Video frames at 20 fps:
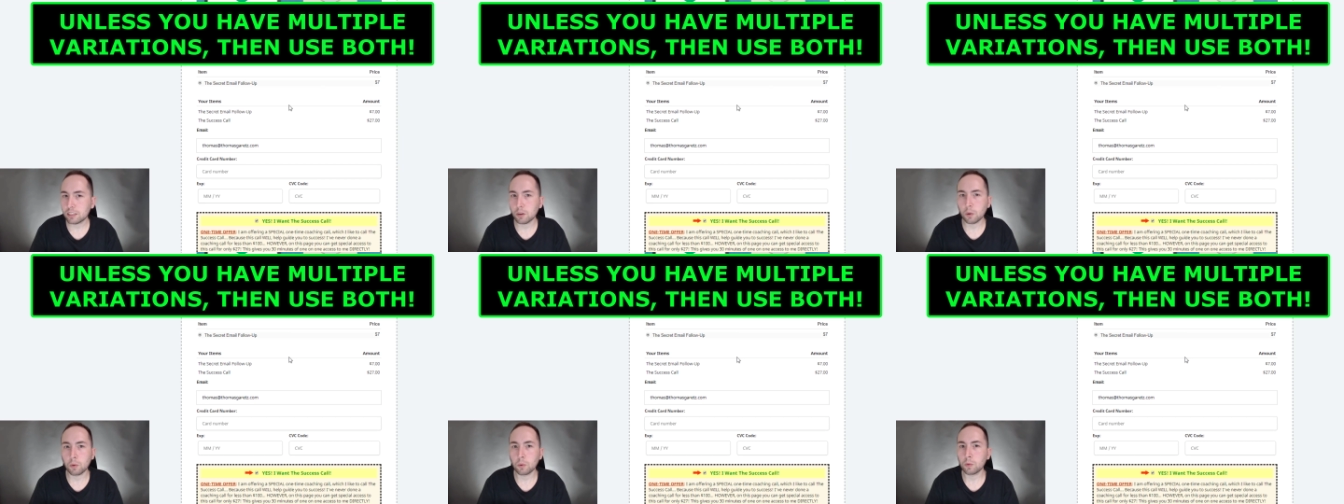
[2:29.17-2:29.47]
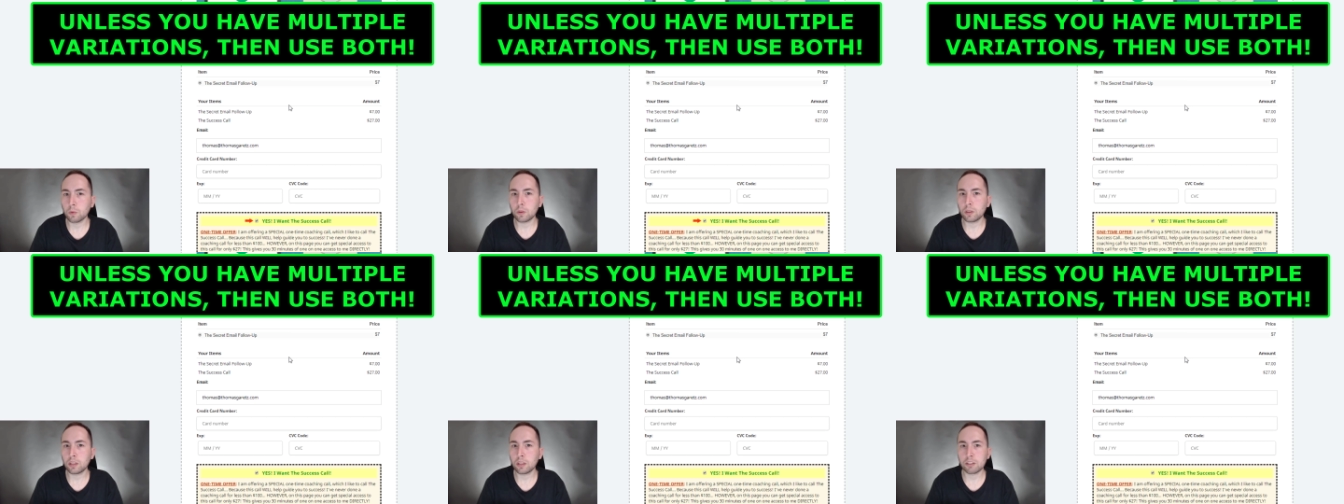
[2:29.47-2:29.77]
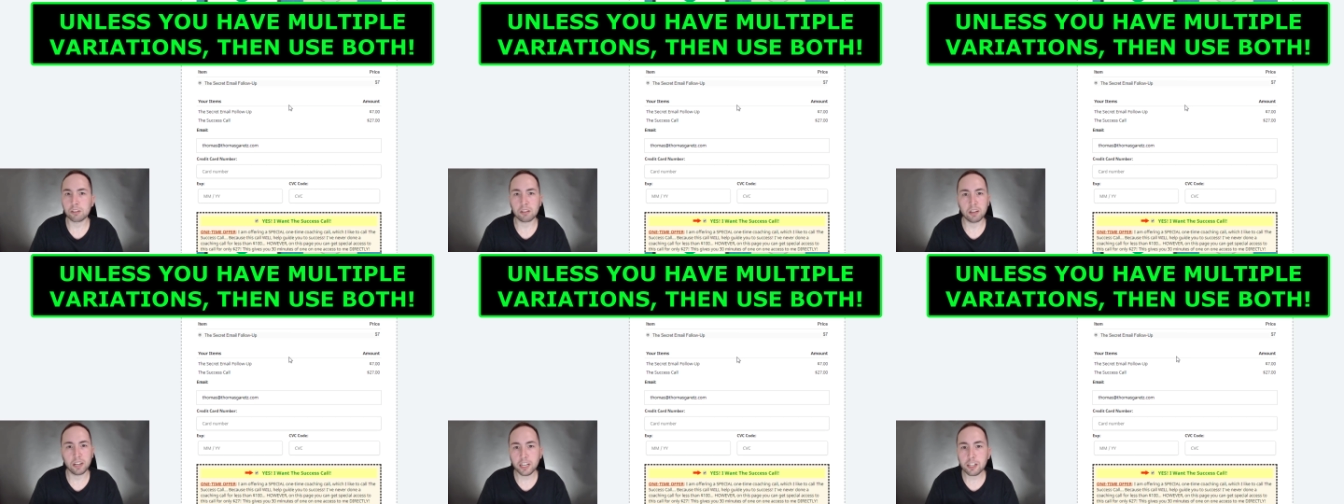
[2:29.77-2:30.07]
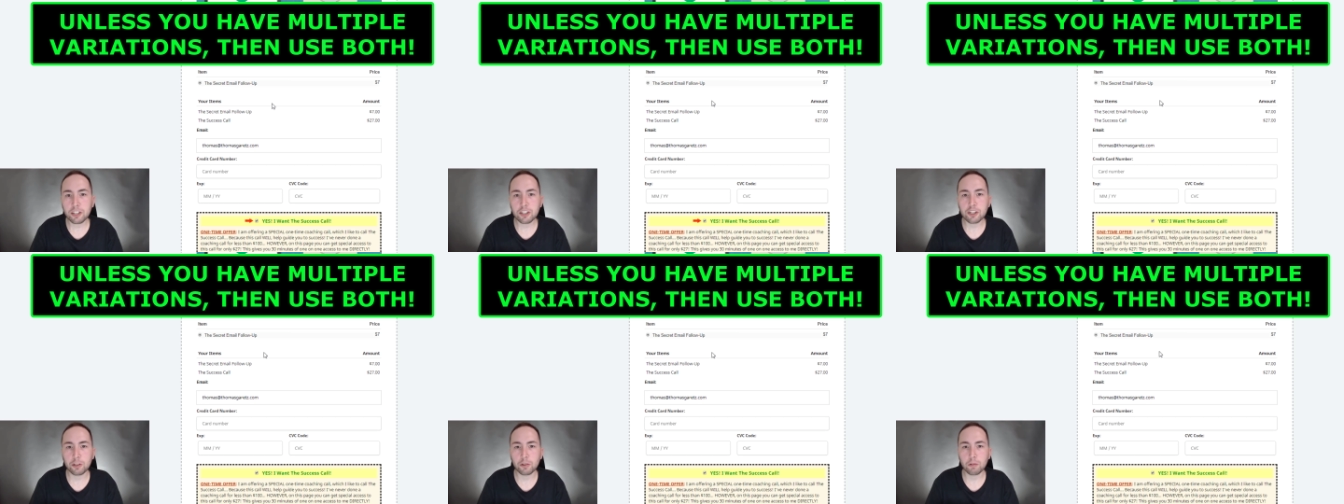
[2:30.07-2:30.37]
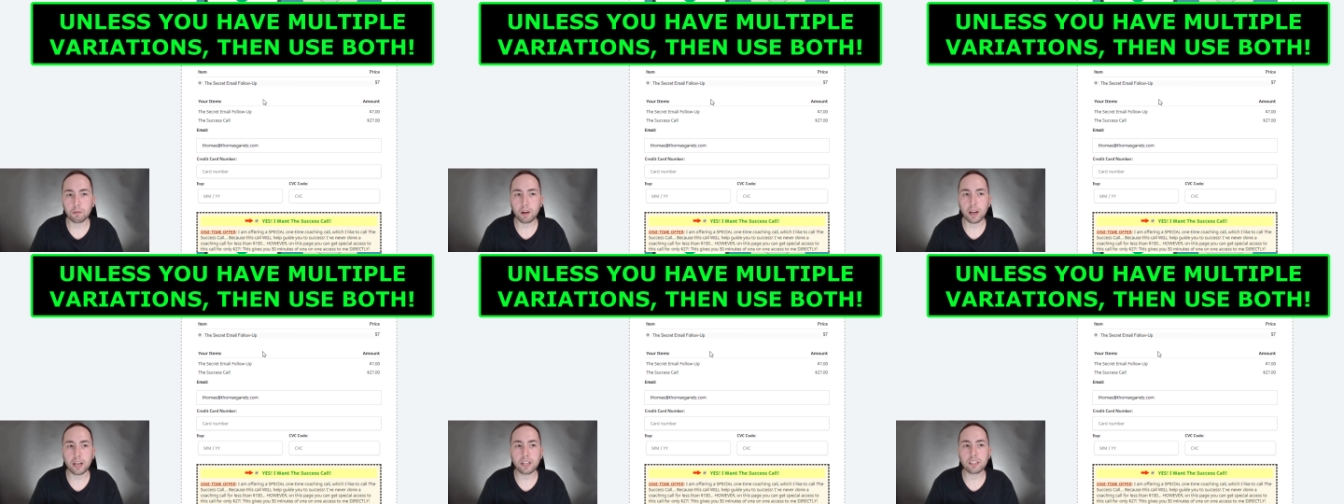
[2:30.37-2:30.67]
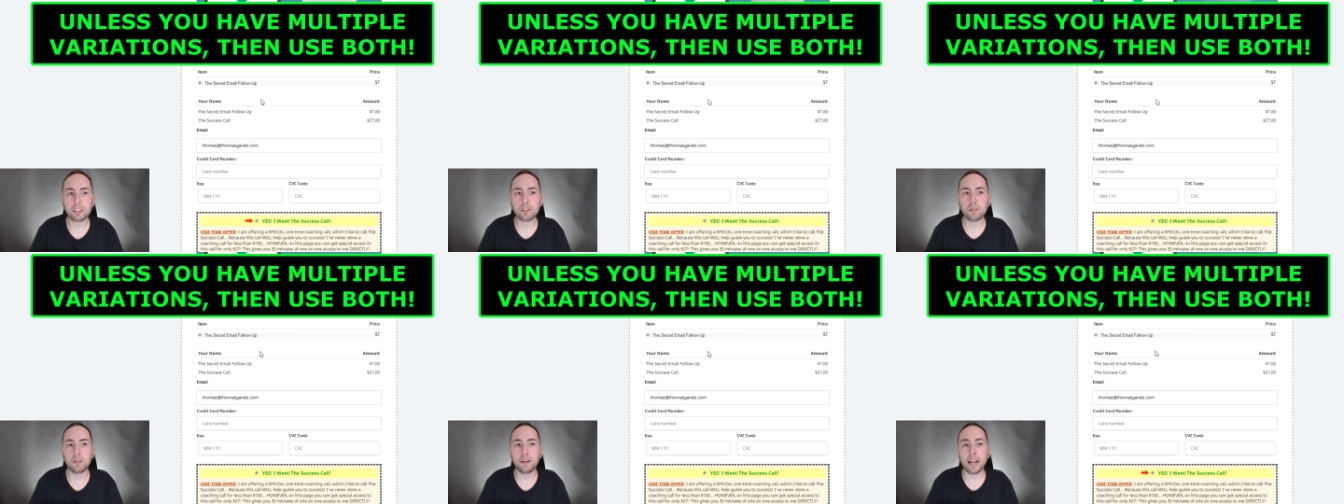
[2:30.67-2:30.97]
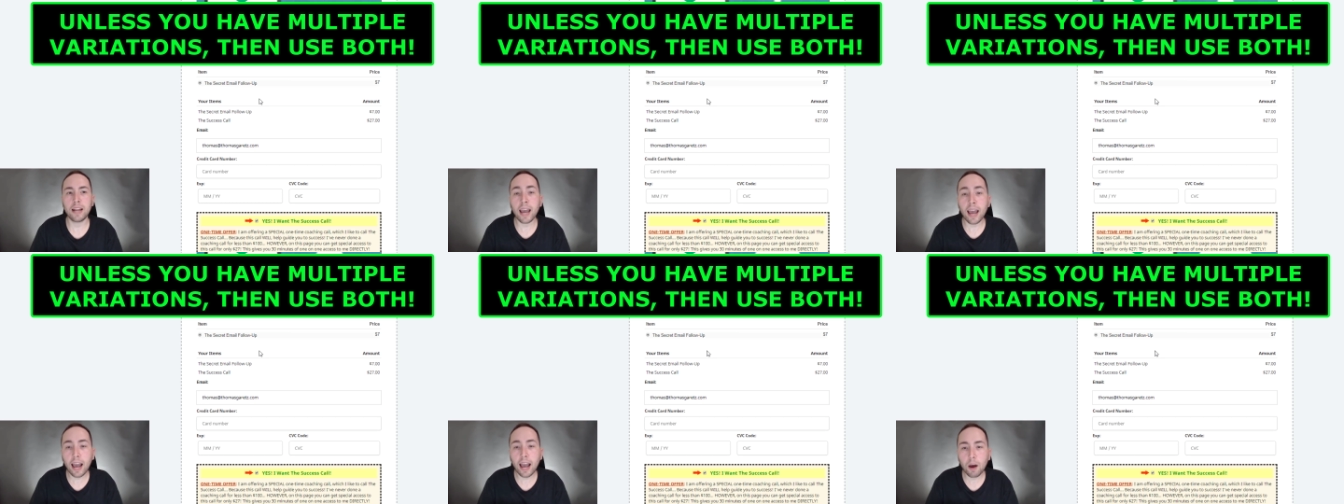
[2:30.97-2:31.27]
So there's an issue, right? So
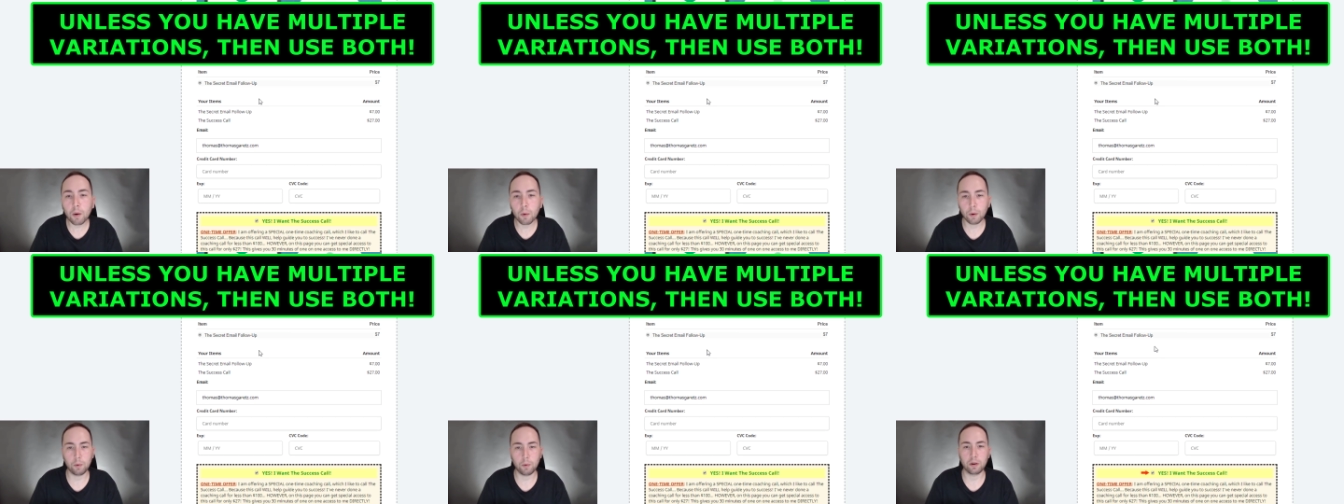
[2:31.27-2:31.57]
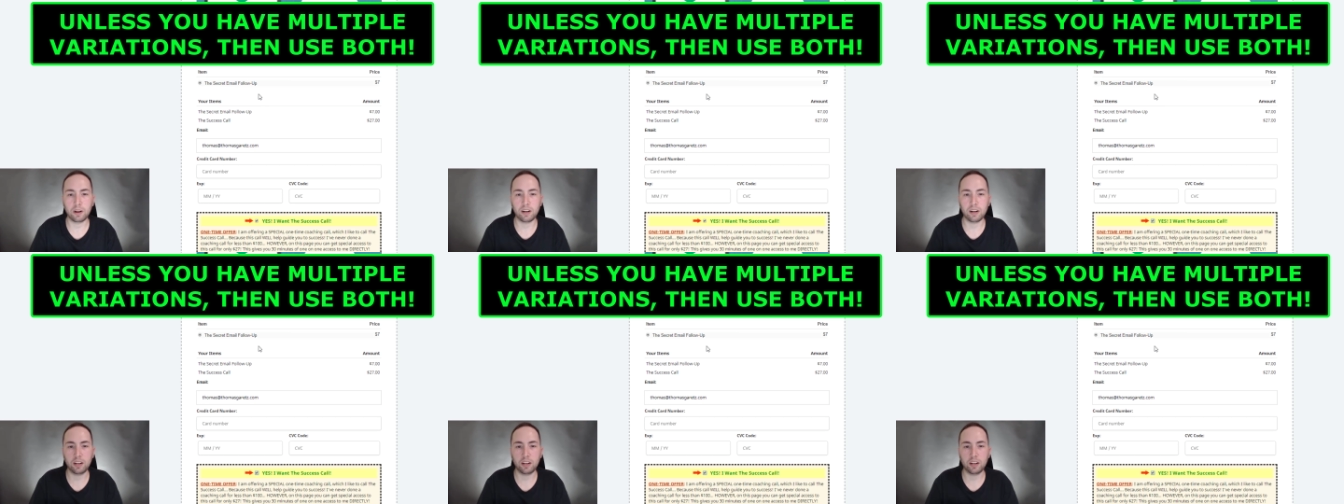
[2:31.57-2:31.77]
now what